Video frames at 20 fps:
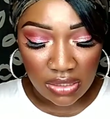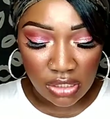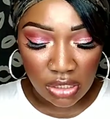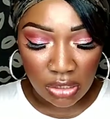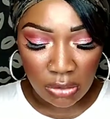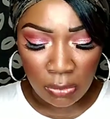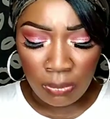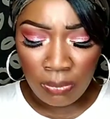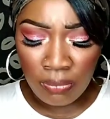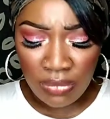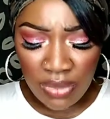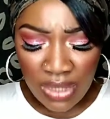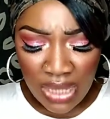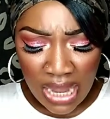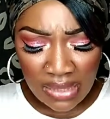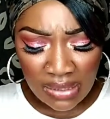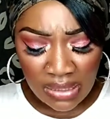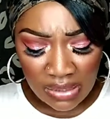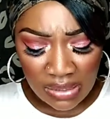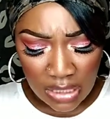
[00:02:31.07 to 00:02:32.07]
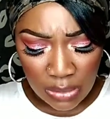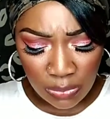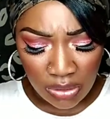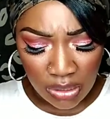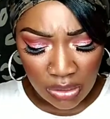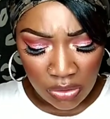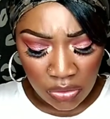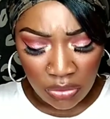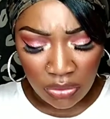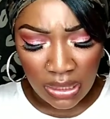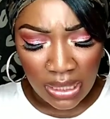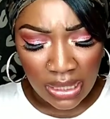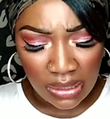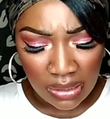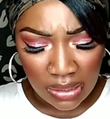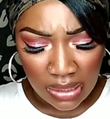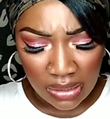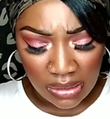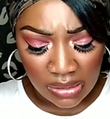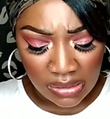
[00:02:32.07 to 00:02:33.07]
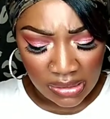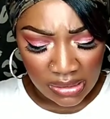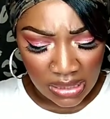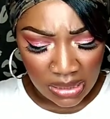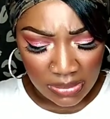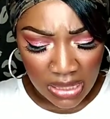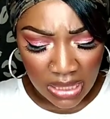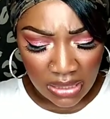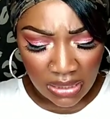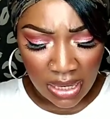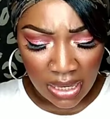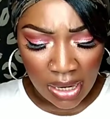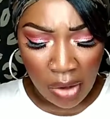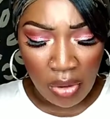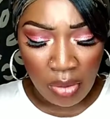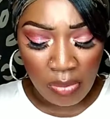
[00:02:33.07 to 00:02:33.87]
So I think that's pretty cool, and it seems like they go